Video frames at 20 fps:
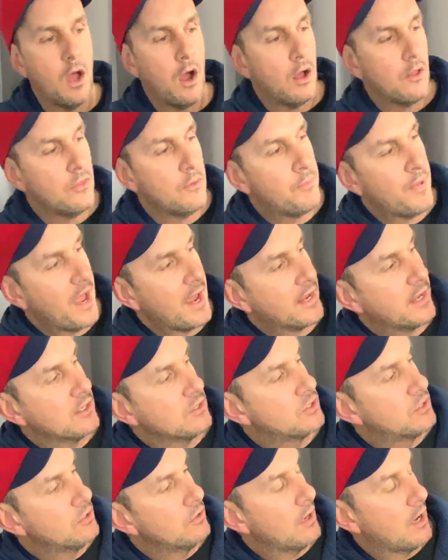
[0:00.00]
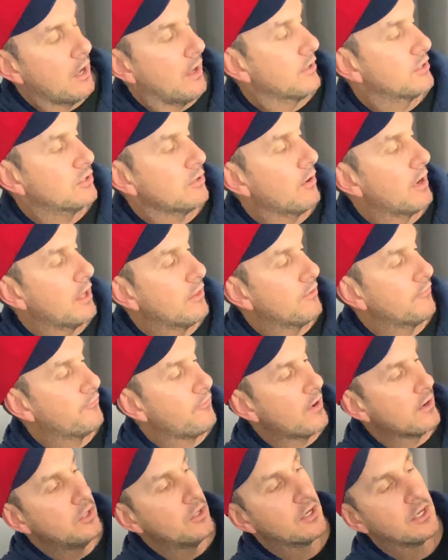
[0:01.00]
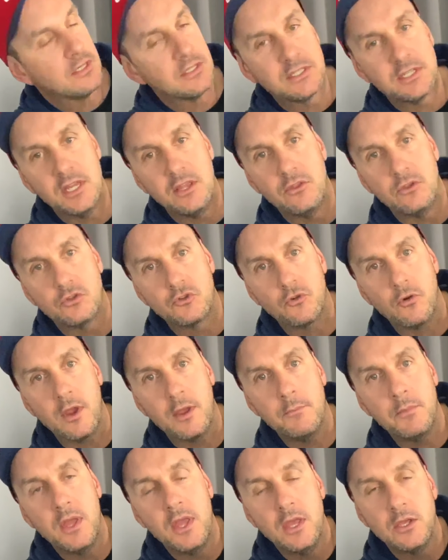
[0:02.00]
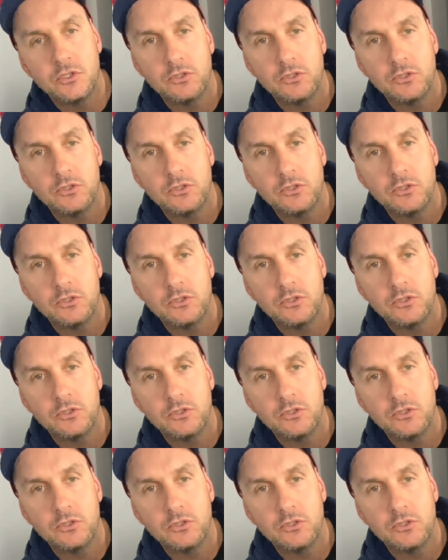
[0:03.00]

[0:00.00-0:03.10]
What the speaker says: On the back, at the front, you can see the trim.